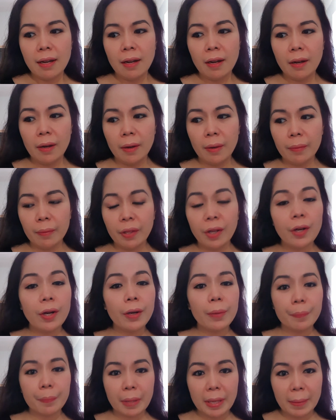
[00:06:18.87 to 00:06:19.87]
um, there
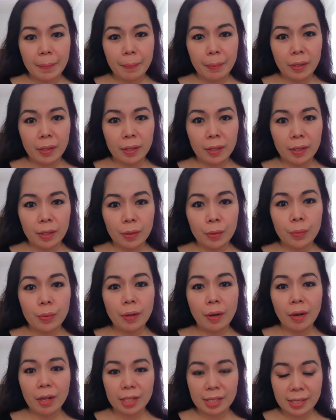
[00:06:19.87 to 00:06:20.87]
are people who
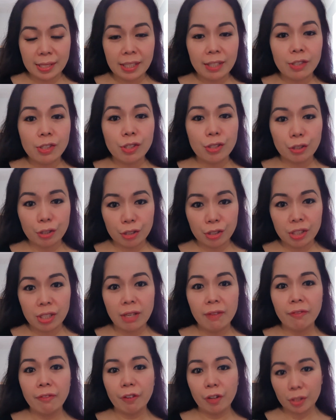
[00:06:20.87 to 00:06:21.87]
are still
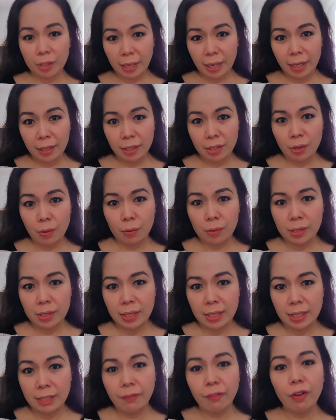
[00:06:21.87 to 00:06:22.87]
searching for
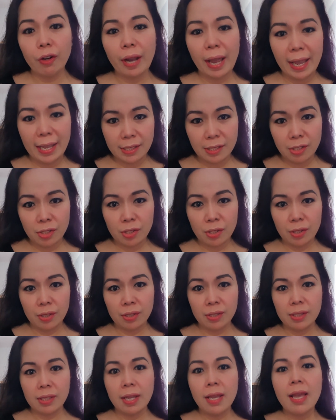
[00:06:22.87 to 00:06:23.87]
diagnosis, for
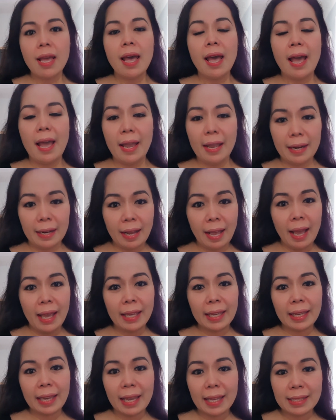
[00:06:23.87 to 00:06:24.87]
answers, and
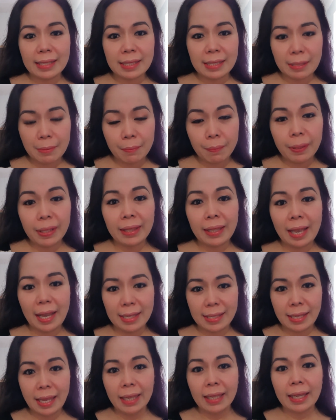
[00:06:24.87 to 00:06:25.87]
I can
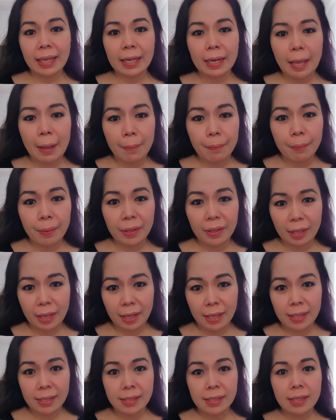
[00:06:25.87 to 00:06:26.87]
sympathize, I can
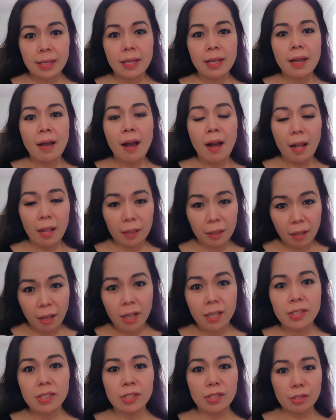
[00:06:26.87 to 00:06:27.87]
empathize a
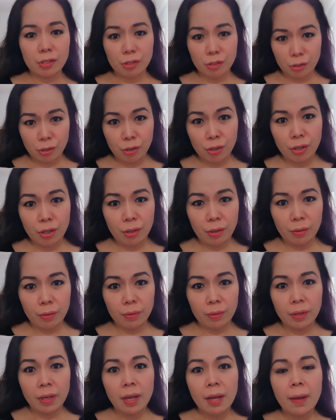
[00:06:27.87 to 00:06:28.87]
lot to
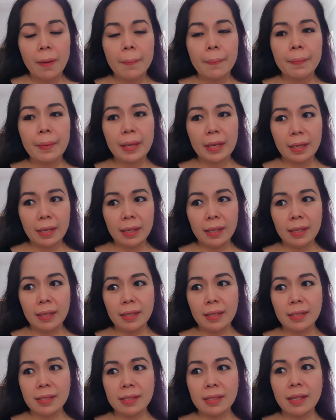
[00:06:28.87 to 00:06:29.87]
you
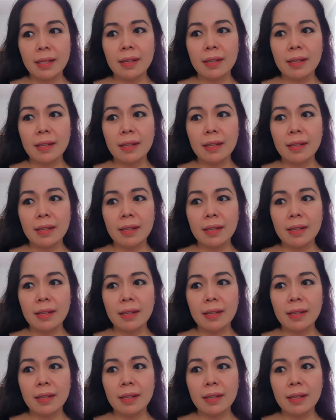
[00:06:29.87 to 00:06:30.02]
because